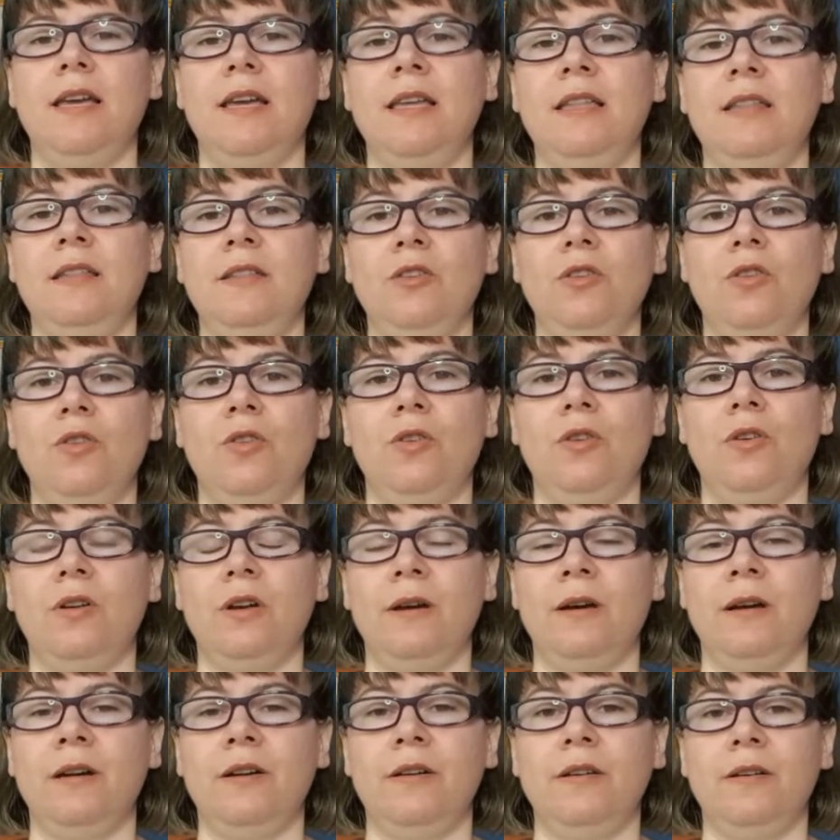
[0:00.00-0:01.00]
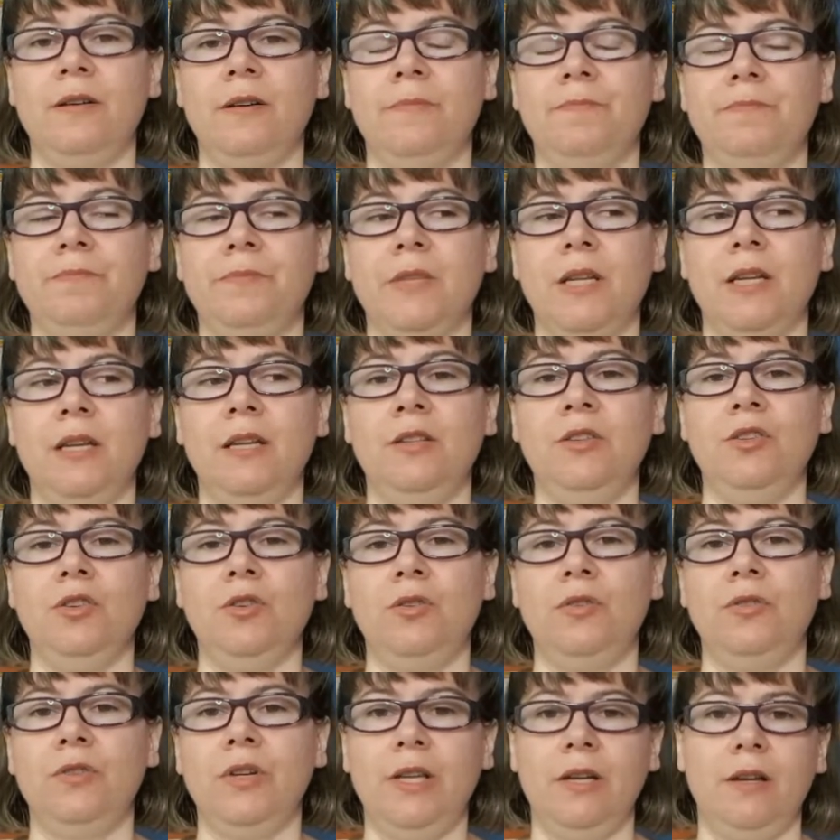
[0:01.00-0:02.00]
in
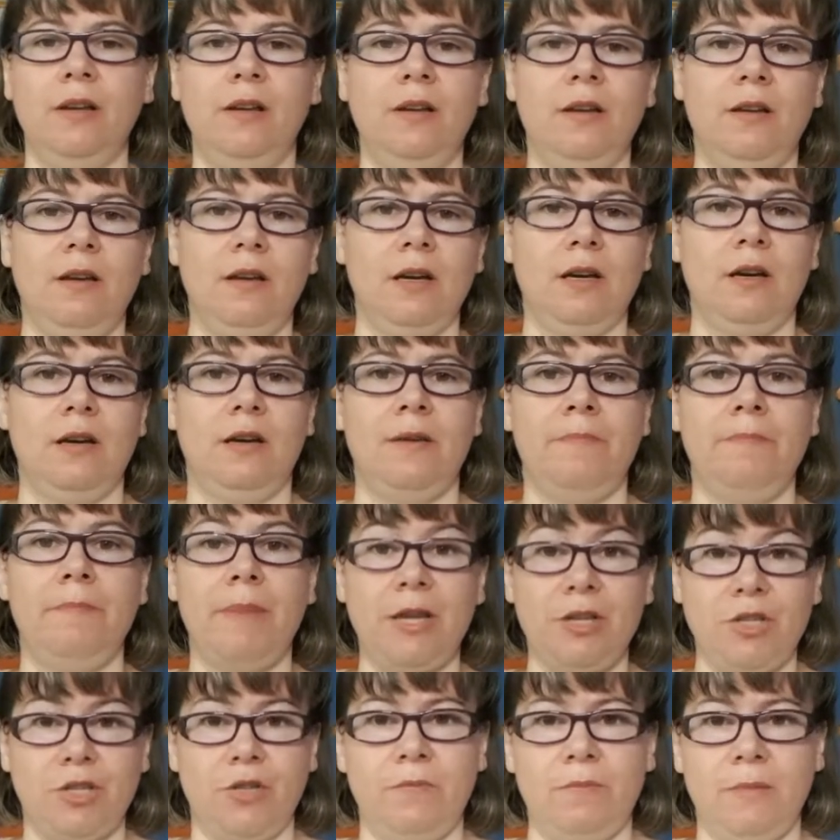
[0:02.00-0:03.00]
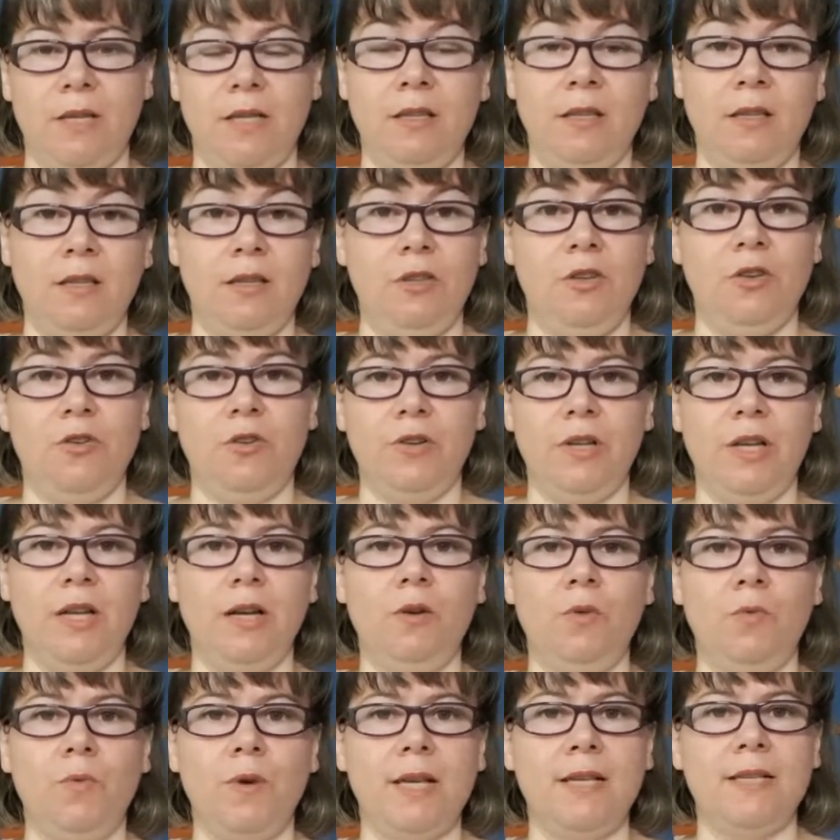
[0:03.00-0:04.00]
your real measurement, in your
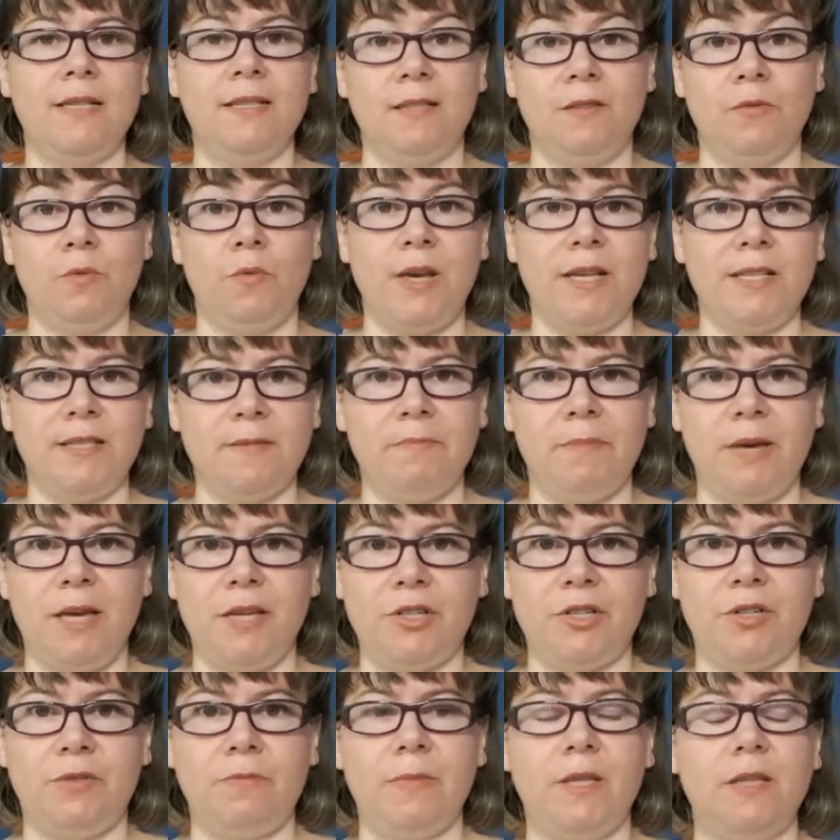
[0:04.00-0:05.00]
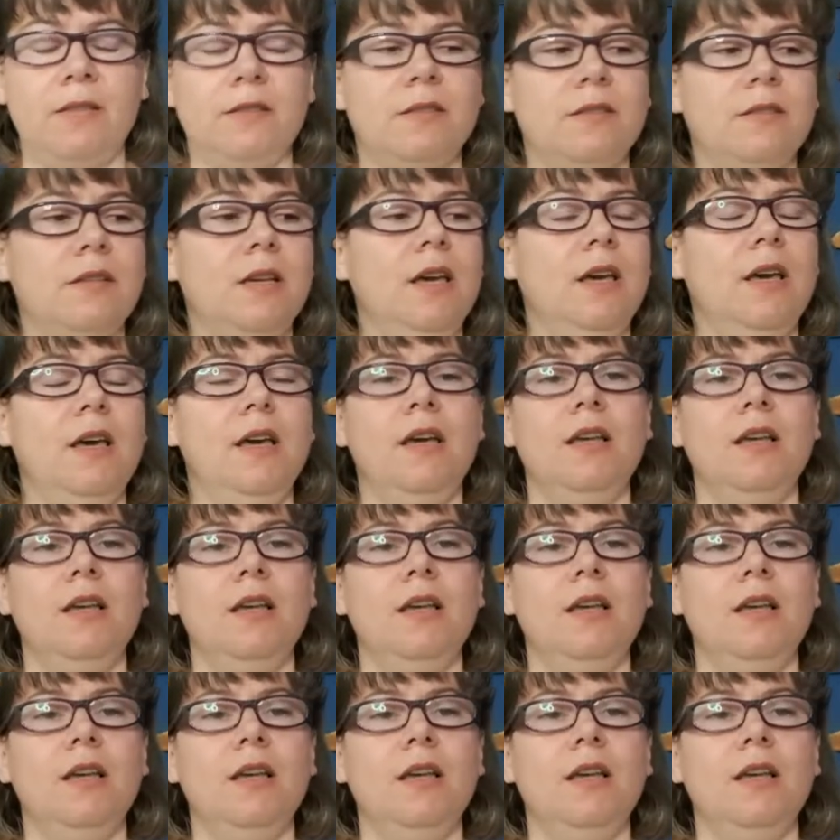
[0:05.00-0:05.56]
real waist measurements,